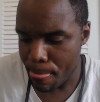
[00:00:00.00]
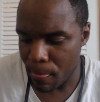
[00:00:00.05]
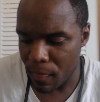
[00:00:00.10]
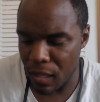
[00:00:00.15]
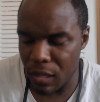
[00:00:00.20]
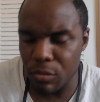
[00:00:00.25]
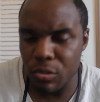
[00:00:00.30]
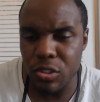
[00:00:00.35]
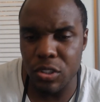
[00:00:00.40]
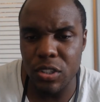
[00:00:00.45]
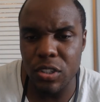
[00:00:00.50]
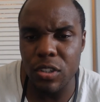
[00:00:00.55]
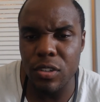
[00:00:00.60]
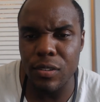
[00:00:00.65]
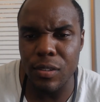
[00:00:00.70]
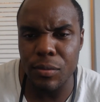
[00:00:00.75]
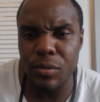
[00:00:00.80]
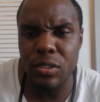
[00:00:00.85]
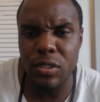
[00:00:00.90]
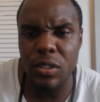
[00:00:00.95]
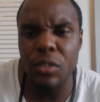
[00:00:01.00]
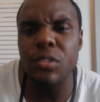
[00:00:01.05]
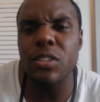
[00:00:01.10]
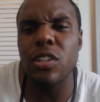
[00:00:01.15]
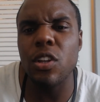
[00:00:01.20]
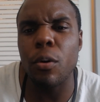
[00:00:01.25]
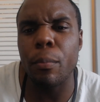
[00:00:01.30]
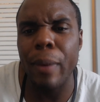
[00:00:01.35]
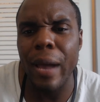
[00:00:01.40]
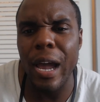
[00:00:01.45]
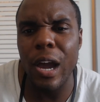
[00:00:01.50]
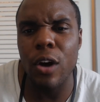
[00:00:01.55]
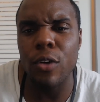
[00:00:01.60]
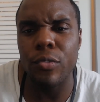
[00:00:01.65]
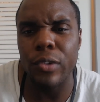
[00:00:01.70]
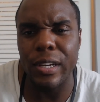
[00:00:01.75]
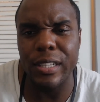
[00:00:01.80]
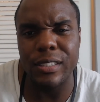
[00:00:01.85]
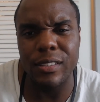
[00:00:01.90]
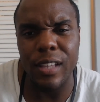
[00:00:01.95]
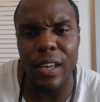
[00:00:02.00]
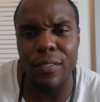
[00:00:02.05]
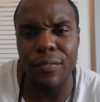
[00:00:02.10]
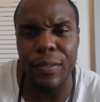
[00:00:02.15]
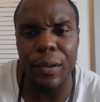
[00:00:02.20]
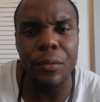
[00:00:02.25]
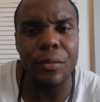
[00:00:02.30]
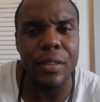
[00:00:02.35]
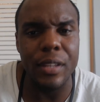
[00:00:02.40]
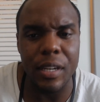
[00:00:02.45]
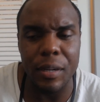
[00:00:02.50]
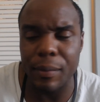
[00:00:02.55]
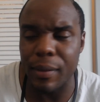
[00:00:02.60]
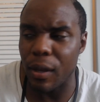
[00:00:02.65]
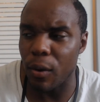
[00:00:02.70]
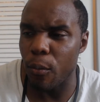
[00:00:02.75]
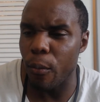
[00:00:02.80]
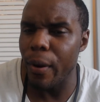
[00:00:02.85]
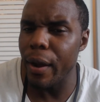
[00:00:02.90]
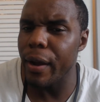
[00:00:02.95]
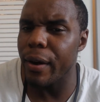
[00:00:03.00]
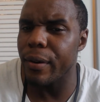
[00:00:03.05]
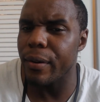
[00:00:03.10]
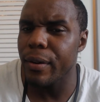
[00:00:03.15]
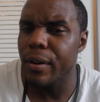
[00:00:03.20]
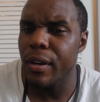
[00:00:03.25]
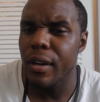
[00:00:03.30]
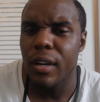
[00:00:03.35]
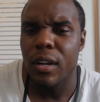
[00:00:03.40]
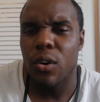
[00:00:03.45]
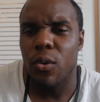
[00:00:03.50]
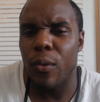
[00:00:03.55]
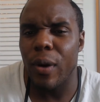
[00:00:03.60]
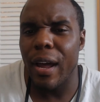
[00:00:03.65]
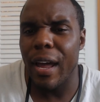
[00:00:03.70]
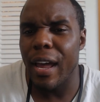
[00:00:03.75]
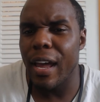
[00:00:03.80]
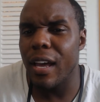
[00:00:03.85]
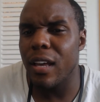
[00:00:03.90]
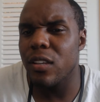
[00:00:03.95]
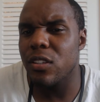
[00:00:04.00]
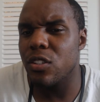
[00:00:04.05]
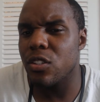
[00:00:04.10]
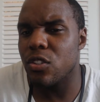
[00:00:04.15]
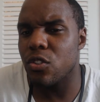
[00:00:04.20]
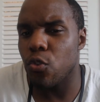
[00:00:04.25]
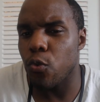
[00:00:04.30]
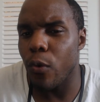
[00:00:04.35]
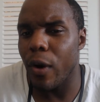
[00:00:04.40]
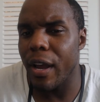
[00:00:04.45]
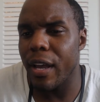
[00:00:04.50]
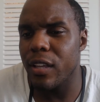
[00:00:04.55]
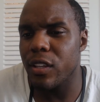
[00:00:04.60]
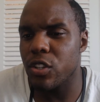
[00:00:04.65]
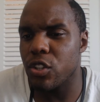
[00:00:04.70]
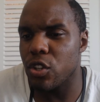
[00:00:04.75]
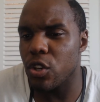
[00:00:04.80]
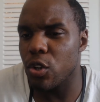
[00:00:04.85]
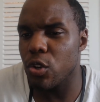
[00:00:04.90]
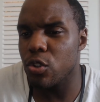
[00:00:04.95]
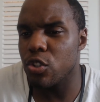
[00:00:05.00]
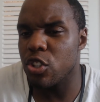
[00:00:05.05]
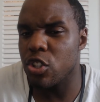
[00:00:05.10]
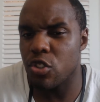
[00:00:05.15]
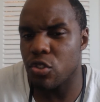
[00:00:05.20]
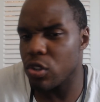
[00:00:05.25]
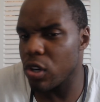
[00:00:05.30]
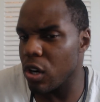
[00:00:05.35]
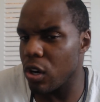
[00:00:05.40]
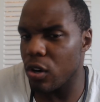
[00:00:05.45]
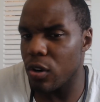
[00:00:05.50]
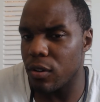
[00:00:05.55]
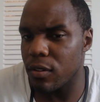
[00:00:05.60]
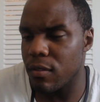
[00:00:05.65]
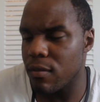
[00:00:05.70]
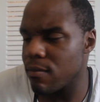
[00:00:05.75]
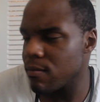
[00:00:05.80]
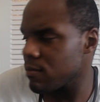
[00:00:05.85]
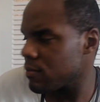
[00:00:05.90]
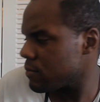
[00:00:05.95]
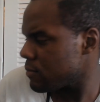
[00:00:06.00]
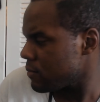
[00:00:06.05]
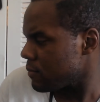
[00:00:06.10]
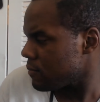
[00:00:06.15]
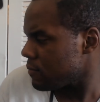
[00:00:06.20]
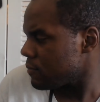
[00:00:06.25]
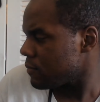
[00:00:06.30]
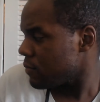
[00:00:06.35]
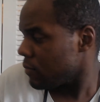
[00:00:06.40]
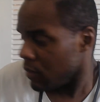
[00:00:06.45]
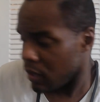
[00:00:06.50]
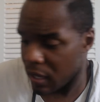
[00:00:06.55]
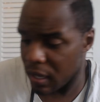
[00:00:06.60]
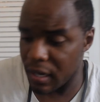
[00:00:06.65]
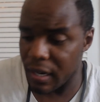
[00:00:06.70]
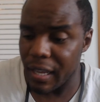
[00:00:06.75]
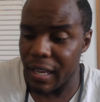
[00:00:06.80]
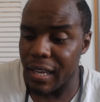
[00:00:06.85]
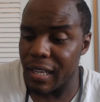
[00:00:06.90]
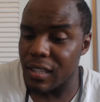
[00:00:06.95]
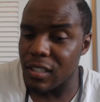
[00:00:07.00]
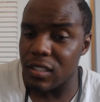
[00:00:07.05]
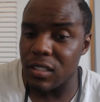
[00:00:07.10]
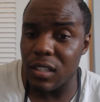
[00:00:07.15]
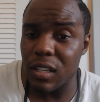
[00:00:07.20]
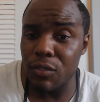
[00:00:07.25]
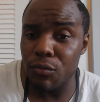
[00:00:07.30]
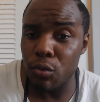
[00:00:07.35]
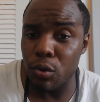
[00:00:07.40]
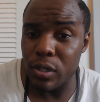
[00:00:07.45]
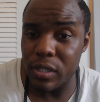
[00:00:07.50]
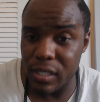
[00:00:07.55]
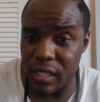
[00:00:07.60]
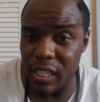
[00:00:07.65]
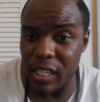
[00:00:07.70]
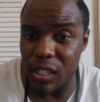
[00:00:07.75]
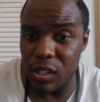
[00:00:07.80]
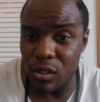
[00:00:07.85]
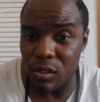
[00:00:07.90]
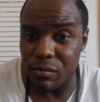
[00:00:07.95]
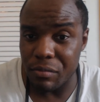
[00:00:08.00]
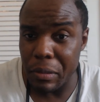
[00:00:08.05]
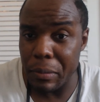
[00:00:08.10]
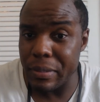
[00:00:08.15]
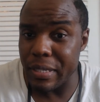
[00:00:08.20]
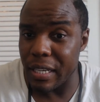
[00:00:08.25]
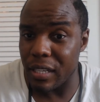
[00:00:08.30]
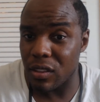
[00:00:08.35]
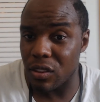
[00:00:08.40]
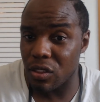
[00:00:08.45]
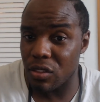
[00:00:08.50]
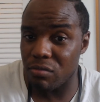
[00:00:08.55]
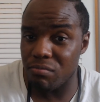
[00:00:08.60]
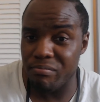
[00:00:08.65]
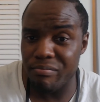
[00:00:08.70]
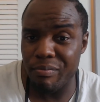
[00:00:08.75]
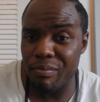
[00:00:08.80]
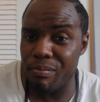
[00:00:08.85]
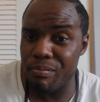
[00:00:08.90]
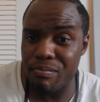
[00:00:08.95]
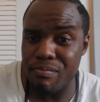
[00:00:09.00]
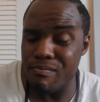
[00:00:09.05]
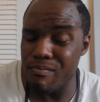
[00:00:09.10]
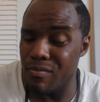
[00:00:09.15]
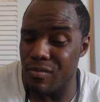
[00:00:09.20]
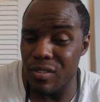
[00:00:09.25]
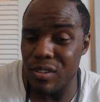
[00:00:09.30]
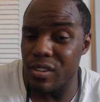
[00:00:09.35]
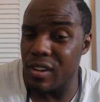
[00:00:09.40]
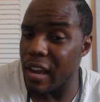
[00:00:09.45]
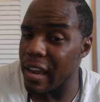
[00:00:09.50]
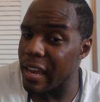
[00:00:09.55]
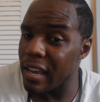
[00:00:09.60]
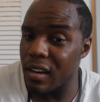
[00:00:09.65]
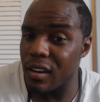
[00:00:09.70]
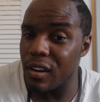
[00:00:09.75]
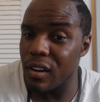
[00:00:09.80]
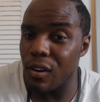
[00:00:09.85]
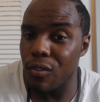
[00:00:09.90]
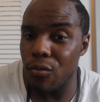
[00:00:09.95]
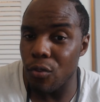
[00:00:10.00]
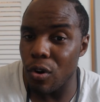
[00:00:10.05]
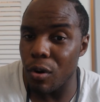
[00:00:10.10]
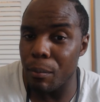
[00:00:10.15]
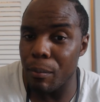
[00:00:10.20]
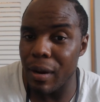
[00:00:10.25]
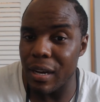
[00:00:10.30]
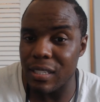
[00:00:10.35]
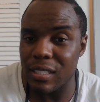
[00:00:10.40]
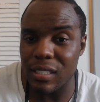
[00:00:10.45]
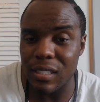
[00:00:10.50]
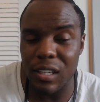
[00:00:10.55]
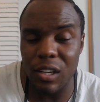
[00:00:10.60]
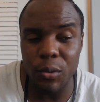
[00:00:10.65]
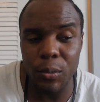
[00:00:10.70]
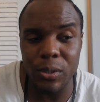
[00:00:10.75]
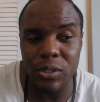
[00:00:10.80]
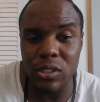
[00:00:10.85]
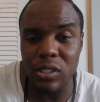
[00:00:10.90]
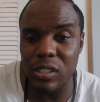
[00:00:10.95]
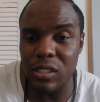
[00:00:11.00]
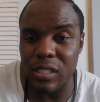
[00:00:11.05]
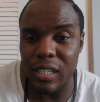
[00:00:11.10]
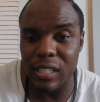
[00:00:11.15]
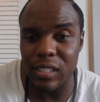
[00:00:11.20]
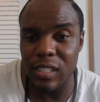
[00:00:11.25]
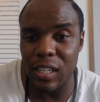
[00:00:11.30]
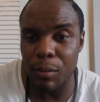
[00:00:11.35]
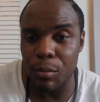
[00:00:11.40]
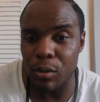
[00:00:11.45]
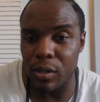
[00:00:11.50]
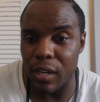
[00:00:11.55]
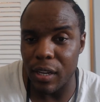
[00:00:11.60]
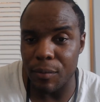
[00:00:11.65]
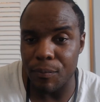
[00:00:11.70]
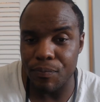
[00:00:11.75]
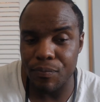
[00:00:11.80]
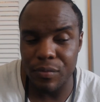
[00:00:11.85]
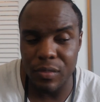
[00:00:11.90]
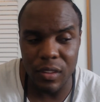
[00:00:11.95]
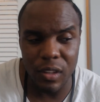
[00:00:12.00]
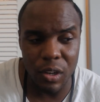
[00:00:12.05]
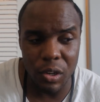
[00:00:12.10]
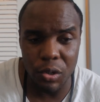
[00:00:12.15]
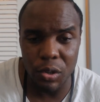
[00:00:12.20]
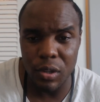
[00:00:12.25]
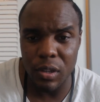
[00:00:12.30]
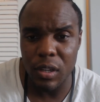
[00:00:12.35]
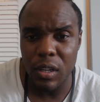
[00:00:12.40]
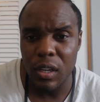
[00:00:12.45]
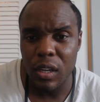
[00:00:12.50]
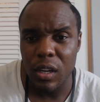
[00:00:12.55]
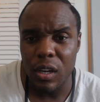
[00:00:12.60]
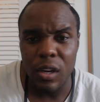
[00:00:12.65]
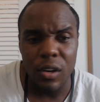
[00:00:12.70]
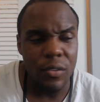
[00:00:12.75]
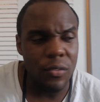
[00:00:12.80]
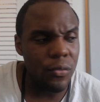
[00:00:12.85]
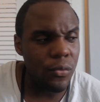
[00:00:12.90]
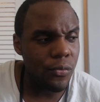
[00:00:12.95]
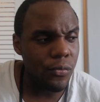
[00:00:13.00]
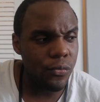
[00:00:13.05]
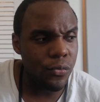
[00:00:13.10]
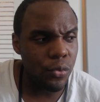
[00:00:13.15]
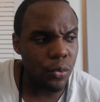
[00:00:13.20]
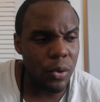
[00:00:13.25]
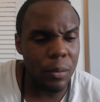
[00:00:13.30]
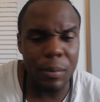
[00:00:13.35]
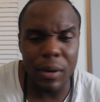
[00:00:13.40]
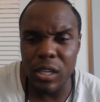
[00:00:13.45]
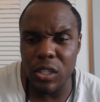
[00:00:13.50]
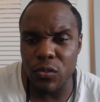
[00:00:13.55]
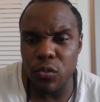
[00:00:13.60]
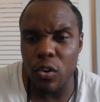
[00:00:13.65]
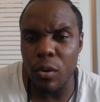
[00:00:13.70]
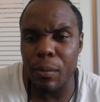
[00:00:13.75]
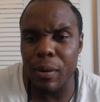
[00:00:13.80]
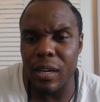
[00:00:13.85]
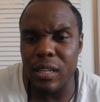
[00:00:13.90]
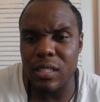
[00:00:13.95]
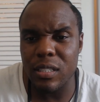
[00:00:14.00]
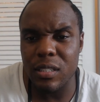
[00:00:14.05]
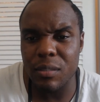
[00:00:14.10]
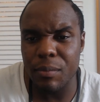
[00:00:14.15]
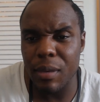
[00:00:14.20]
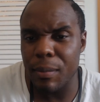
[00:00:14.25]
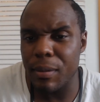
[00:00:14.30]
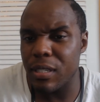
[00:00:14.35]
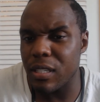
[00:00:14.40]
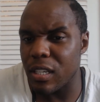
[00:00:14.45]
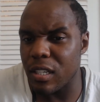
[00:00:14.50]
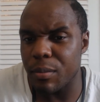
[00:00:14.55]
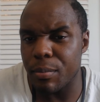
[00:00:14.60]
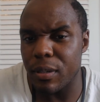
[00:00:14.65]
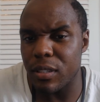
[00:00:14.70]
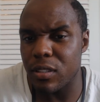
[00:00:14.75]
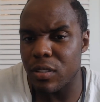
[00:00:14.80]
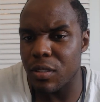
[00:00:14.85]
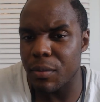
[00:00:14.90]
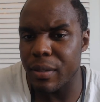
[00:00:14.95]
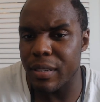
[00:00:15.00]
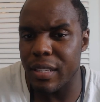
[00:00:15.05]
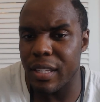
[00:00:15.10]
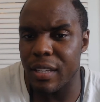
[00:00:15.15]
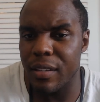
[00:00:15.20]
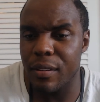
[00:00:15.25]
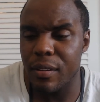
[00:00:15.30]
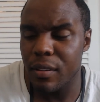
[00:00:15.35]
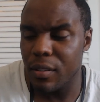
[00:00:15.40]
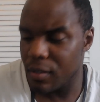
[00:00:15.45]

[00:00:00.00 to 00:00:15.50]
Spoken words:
it was a little powerful. I felt it. I'm like, wow, why how is this wine so strong? And I got this thing for a deal. It was like dang near $4. I think originally it's like double that, or $3, $4, maybe $6 or something like that.